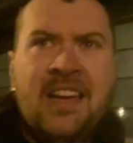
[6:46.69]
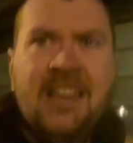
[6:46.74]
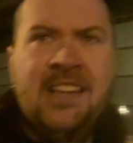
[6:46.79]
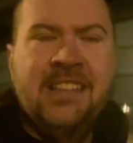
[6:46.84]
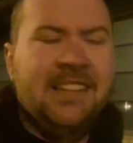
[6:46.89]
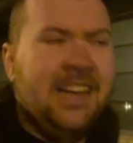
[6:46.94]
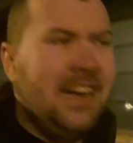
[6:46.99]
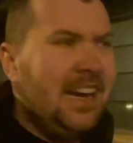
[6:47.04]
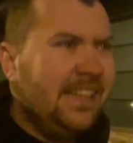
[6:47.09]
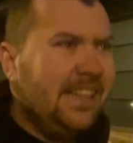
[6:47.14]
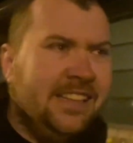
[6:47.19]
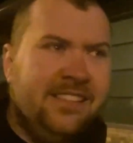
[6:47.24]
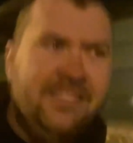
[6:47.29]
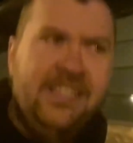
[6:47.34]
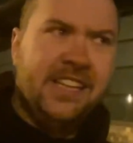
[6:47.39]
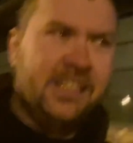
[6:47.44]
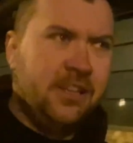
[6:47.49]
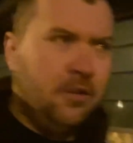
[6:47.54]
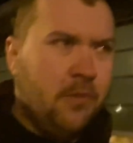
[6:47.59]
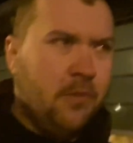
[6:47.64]
that I can
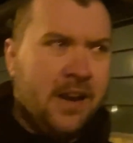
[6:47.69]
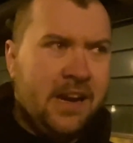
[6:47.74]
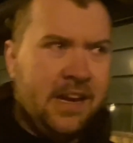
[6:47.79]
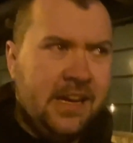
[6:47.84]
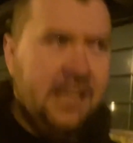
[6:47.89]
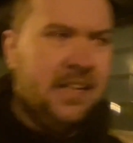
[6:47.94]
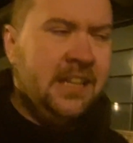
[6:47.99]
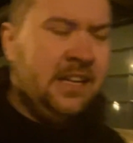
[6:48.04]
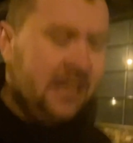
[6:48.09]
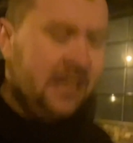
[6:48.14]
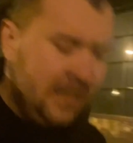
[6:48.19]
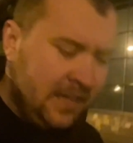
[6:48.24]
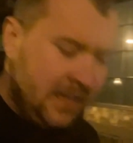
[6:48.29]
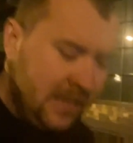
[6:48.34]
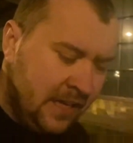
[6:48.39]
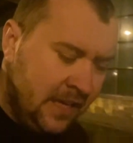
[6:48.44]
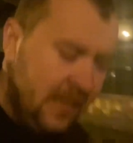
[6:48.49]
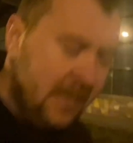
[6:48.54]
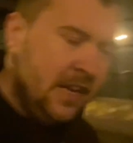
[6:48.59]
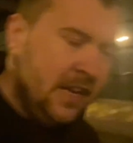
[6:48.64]
take away
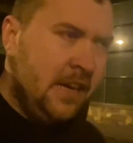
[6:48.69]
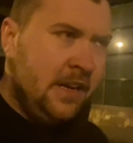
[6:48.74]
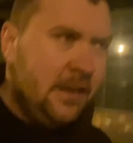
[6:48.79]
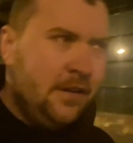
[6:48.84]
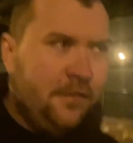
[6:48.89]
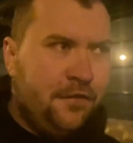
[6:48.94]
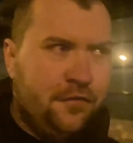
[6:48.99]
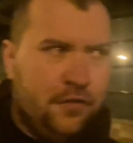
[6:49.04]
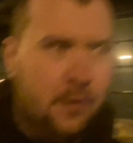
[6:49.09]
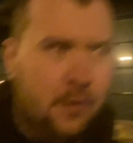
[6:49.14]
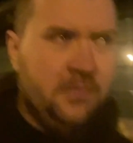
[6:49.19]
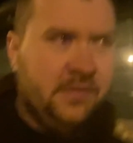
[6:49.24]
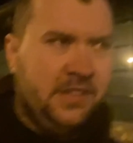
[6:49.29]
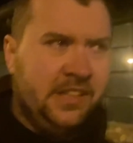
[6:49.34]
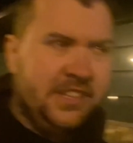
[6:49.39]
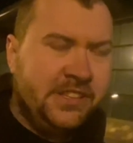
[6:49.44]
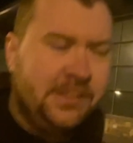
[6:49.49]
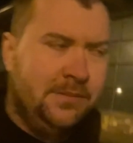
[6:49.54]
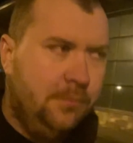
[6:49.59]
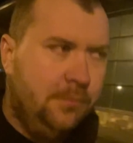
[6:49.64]
from
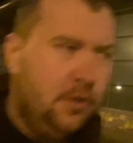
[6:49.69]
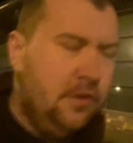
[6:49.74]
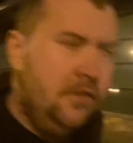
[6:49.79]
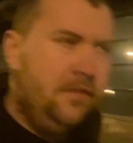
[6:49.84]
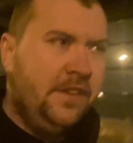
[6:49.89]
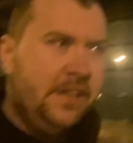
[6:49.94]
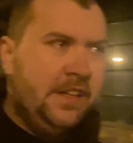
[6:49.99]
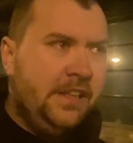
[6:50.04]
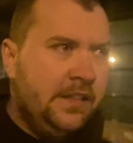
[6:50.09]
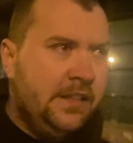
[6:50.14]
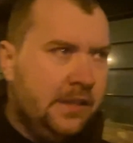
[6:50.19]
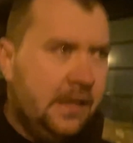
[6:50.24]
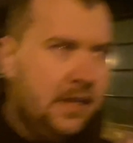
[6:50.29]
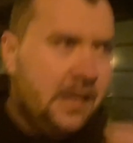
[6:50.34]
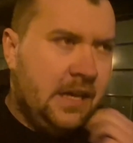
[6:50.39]
this movie.